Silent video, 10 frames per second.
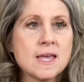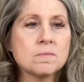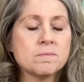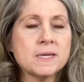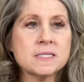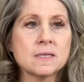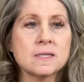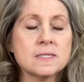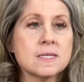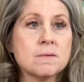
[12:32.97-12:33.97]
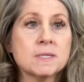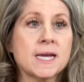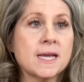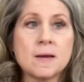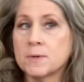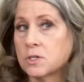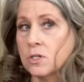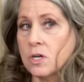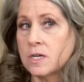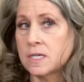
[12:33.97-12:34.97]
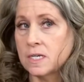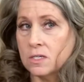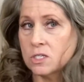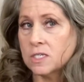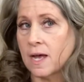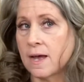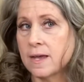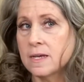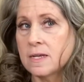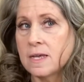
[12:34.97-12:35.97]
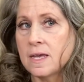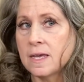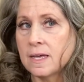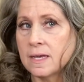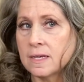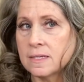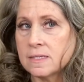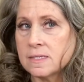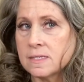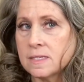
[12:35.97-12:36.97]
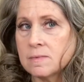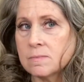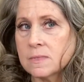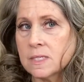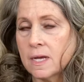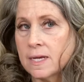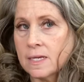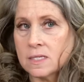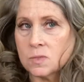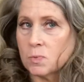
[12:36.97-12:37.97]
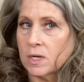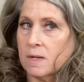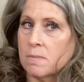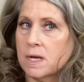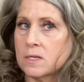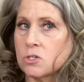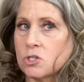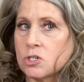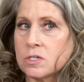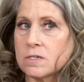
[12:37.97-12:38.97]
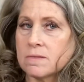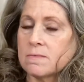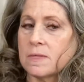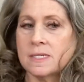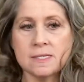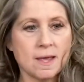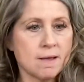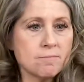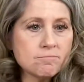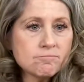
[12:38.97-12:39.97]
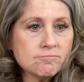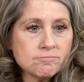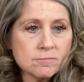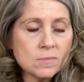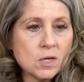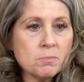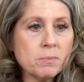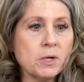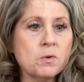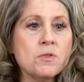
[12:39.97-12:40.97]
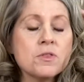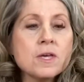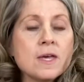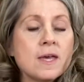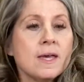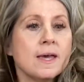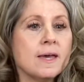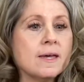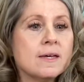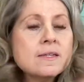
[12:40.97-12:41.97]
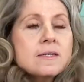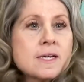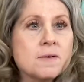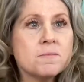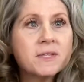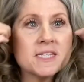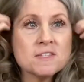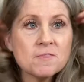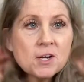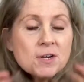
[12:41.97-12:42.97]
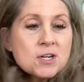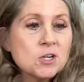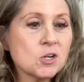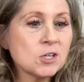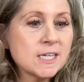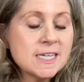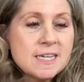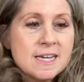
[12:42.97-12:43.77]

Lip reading: basically the same diameter on each side, and it seems like it's pretty much the same on both, and it's very curly.